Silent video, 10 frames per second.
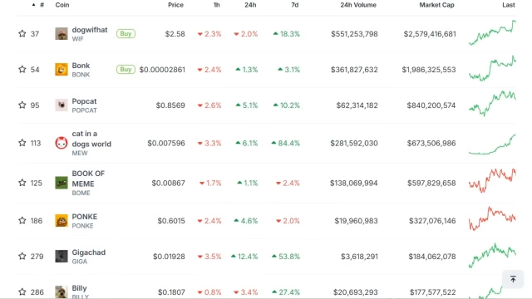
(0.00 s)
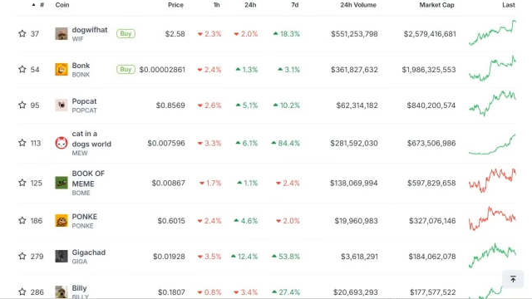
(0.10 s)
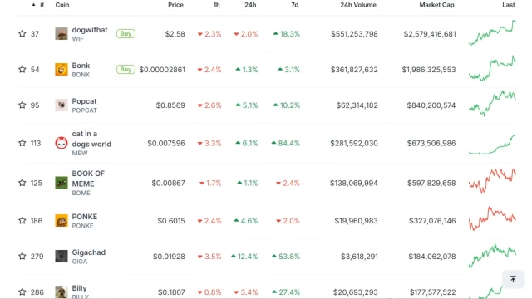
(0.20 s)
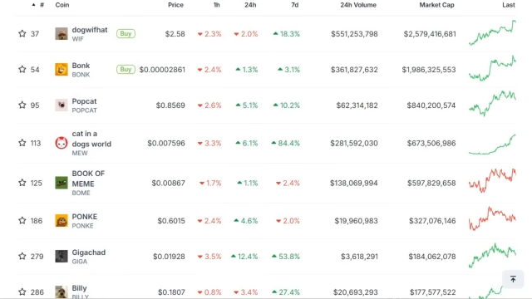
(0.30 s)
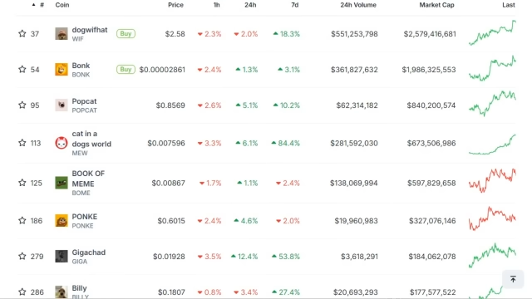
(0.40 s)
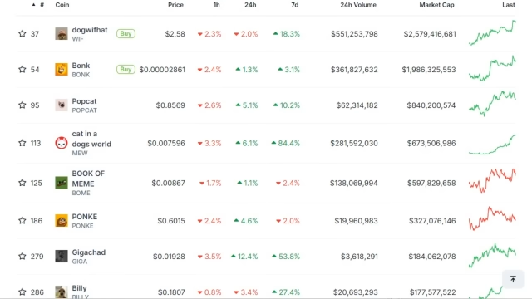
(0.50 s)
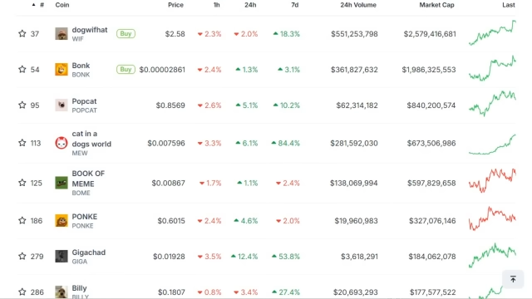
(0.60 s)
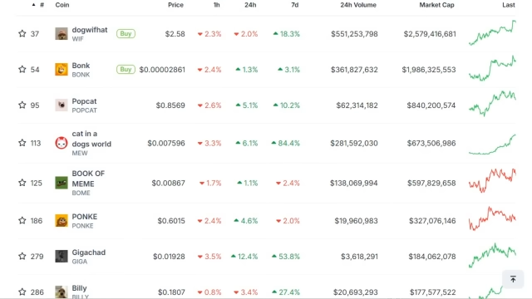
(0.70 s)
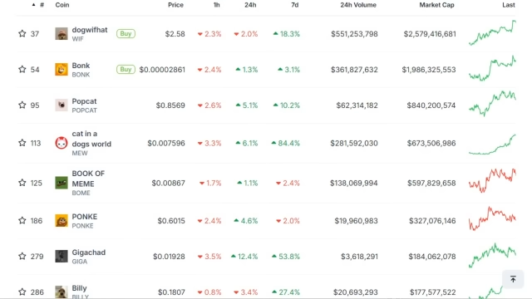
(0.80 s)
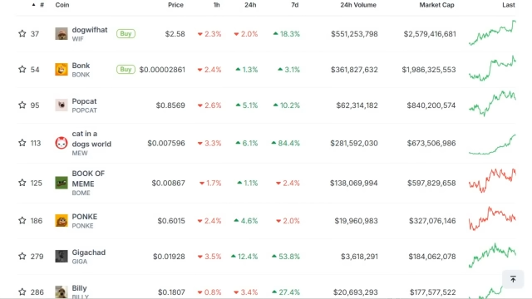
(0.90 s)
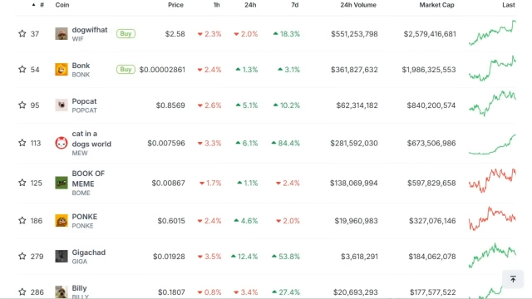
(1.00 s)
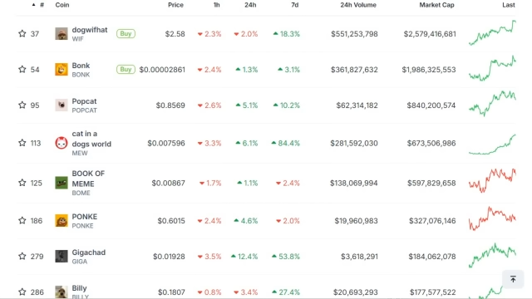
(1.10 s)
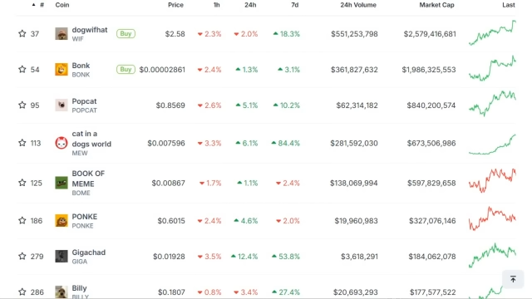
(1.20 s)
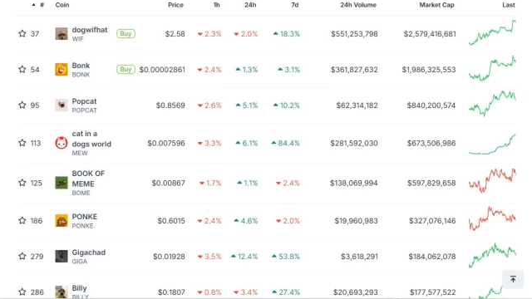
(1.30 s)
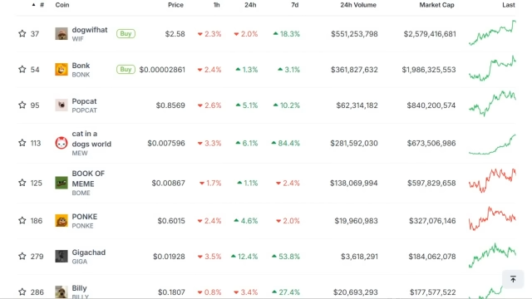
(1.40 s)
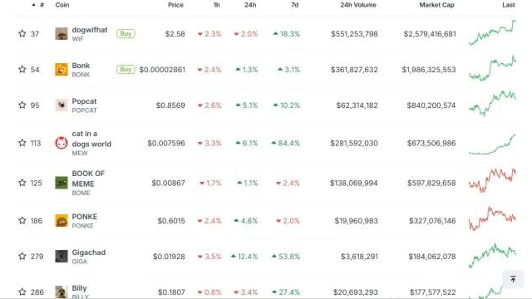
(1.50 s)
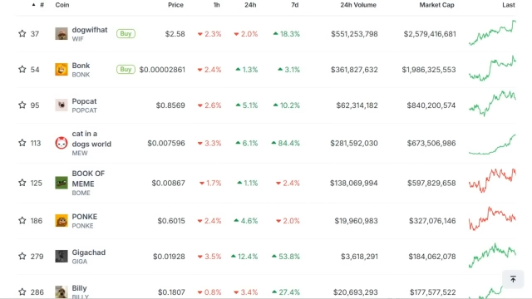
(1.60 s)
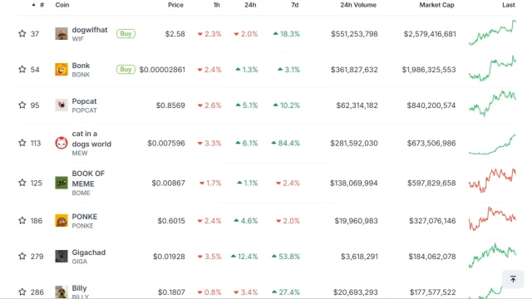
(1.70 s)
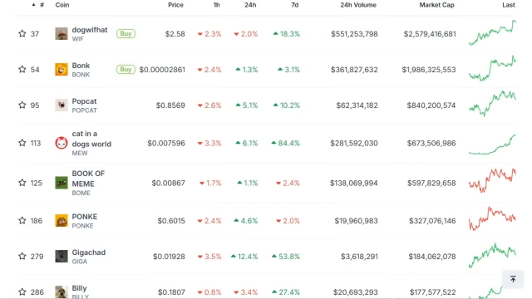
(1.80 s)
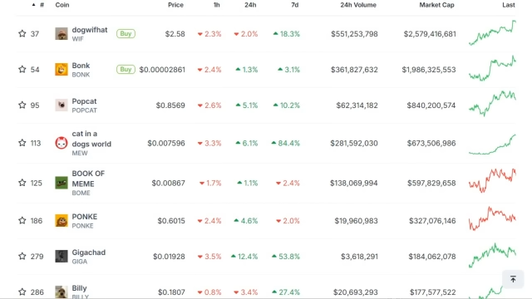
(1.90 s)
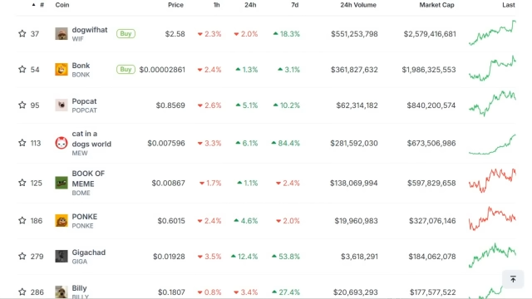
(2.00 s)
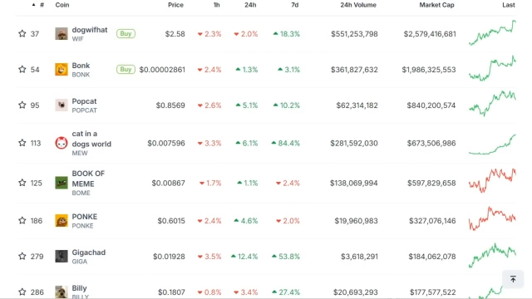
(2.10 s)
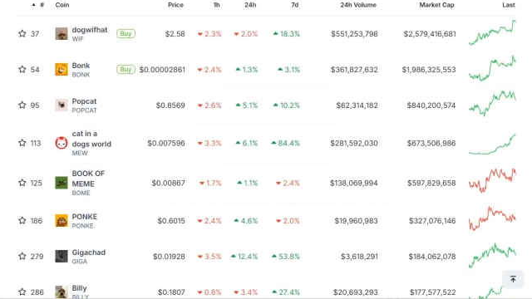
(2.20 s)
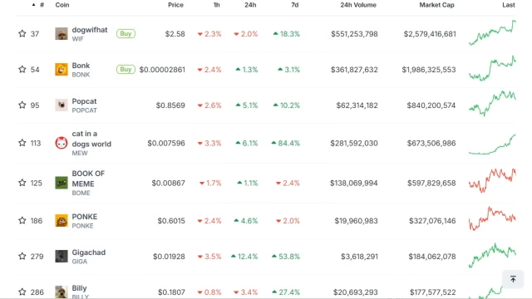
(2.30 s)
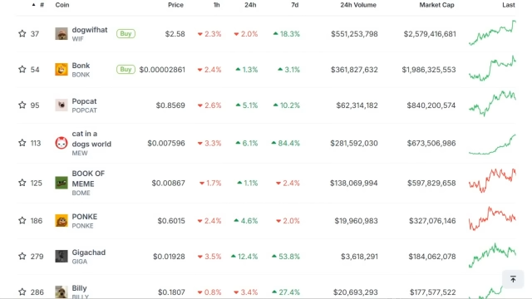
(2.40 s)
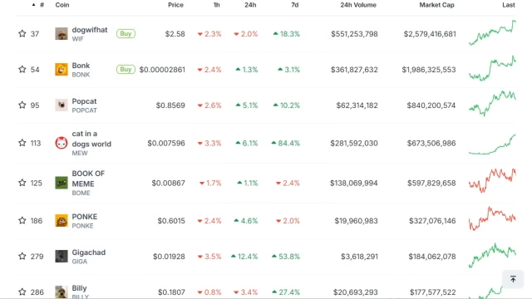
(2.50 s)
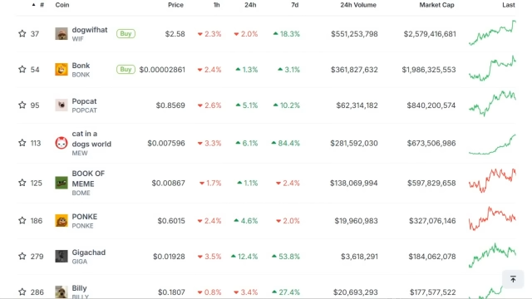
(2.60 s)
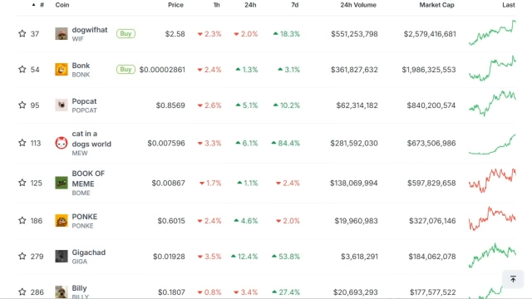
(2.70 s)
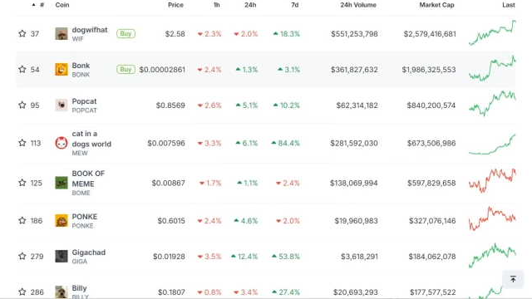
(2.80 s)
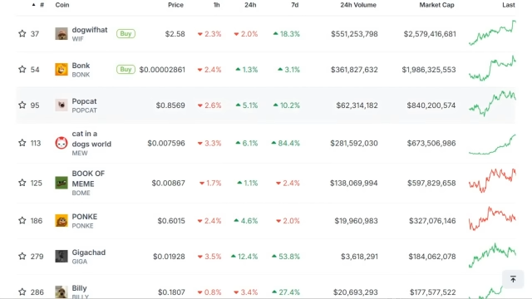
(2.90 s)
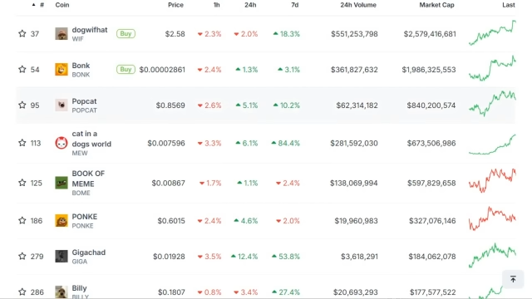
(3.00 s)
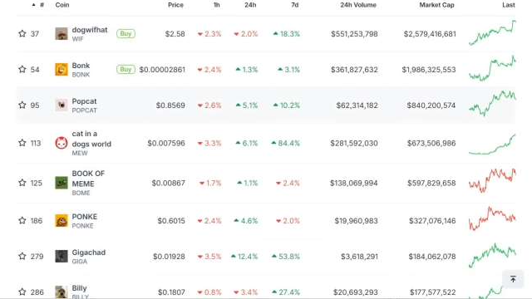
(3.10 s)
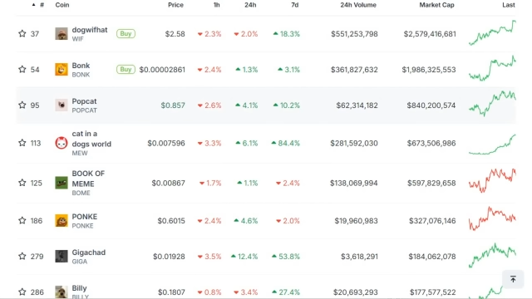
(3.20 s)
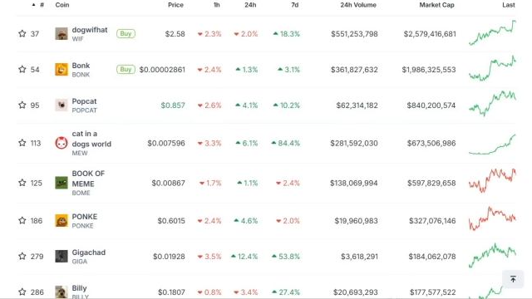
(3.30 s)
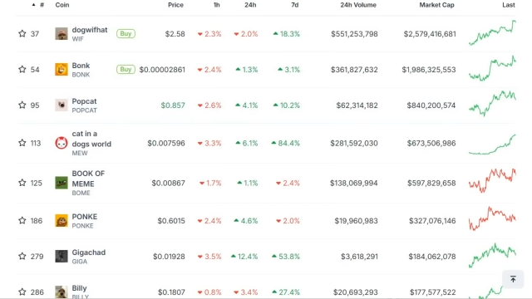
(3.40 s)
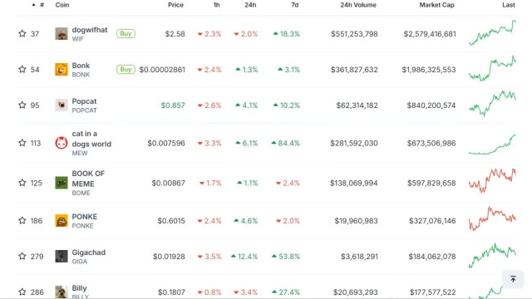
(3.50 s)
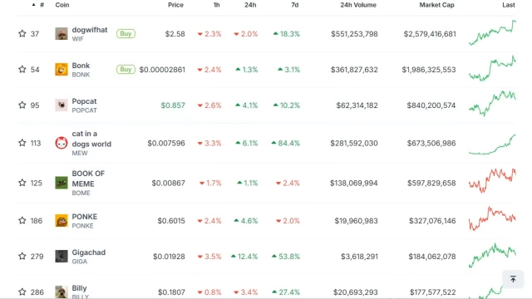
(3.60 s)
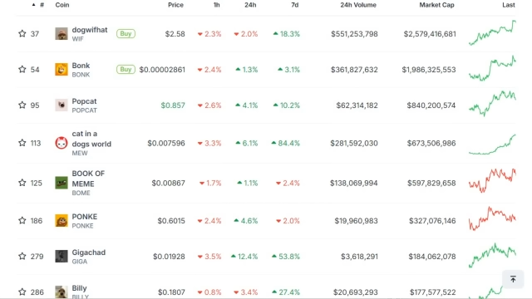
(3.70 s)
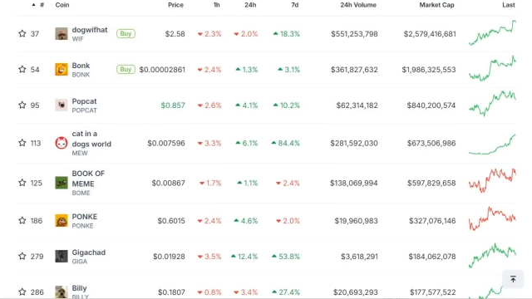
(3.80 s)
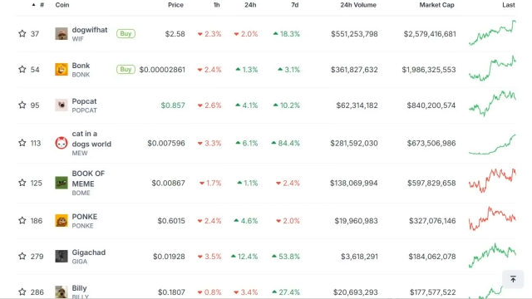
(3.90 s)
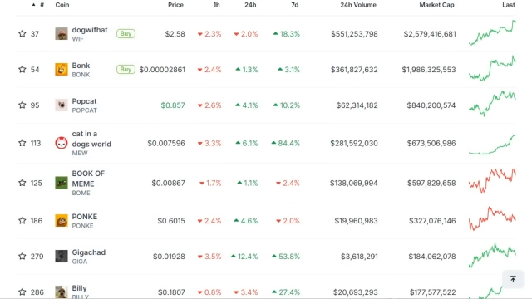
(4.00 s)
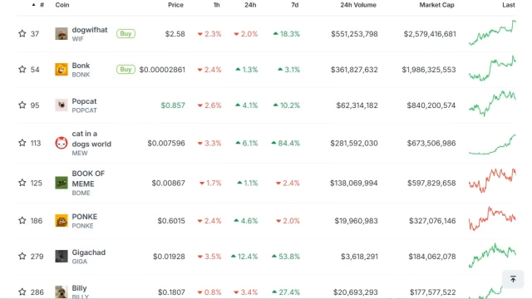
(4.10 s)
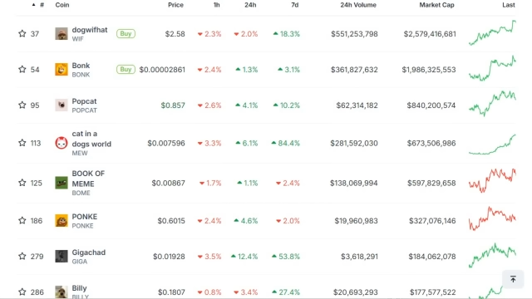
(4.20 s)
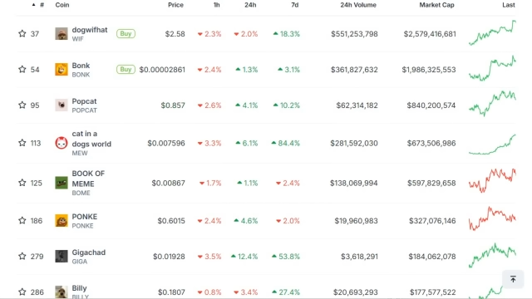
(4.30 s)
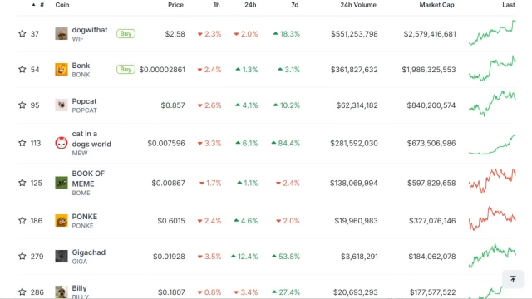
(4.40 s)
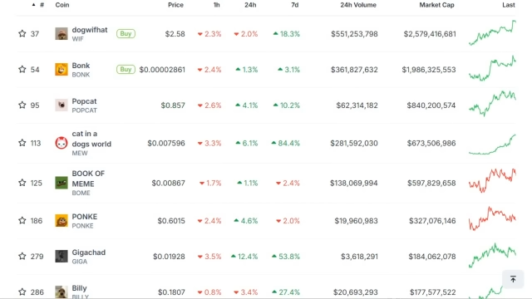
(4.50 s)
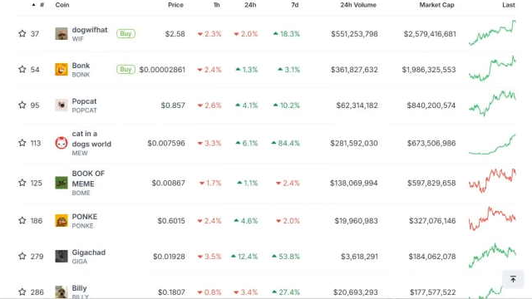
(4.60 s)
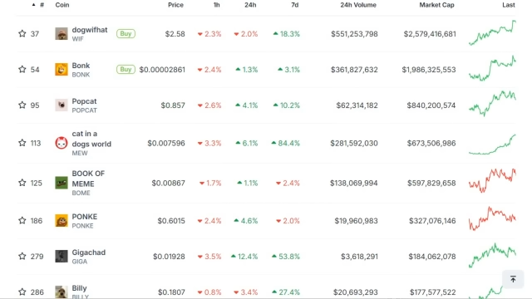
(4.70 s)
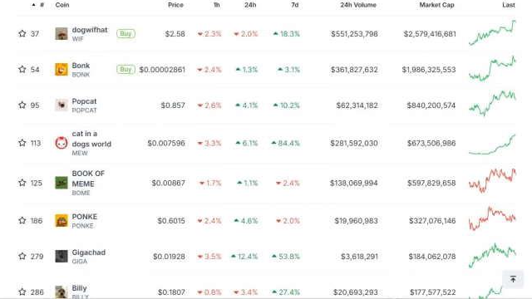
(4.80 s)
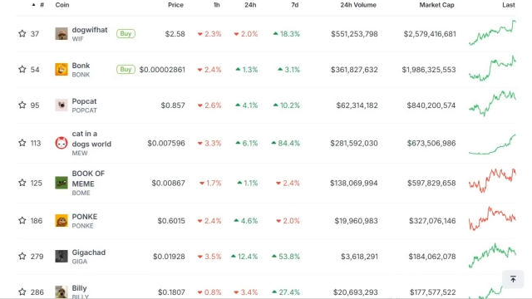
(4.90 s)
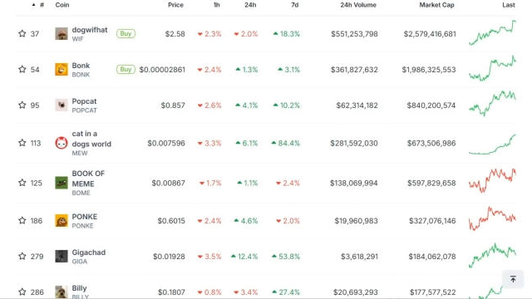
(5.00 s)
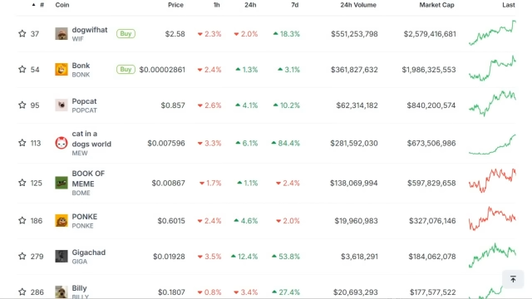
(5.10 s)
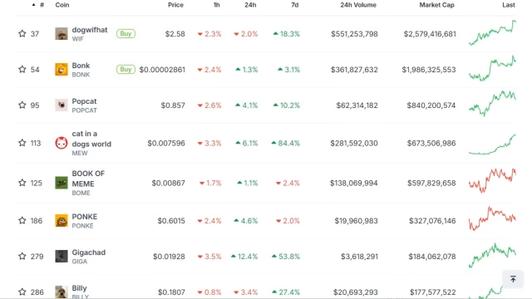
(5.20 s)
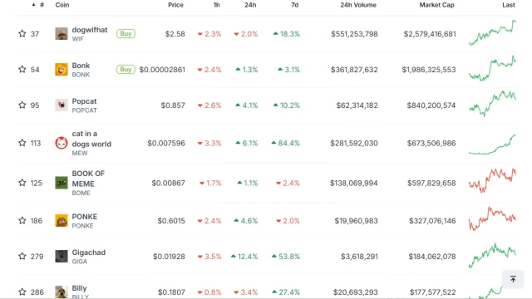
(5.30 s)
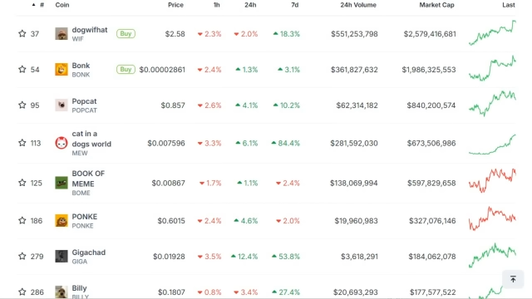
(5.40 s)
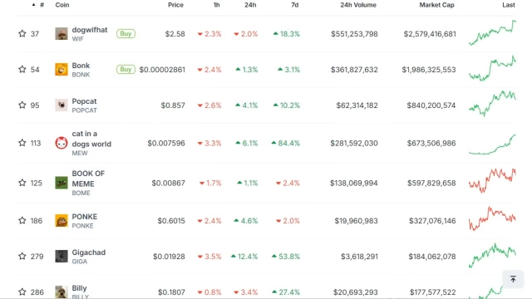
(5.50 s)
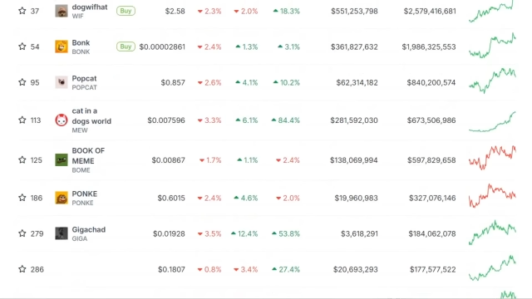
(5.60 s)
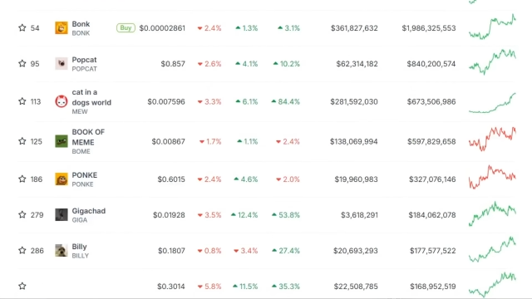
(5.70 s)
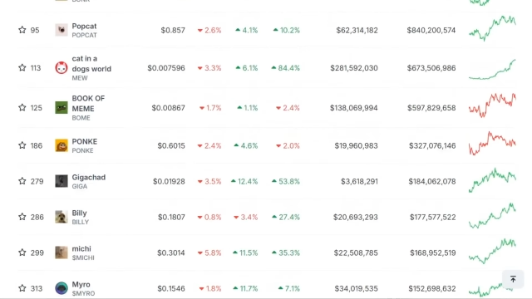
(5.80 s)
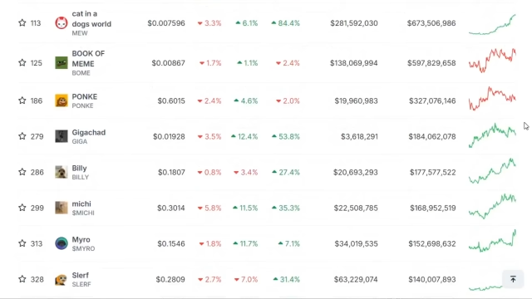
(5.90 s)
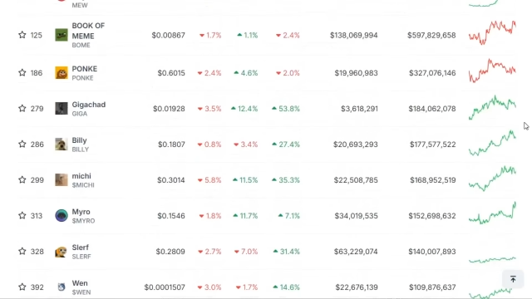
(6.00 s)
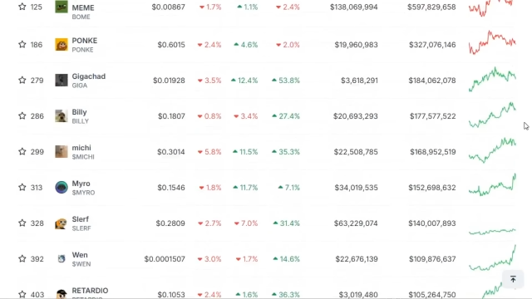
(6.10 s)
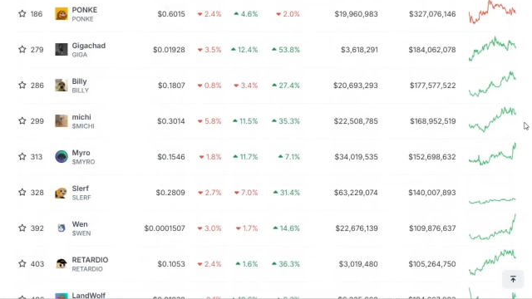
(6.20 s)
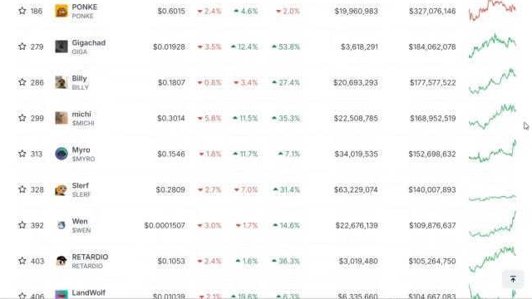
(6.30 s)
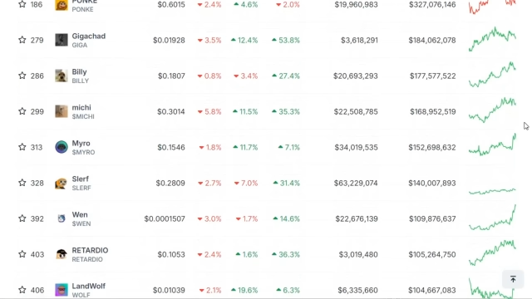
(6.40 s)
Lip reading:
[unreadable: no face in view]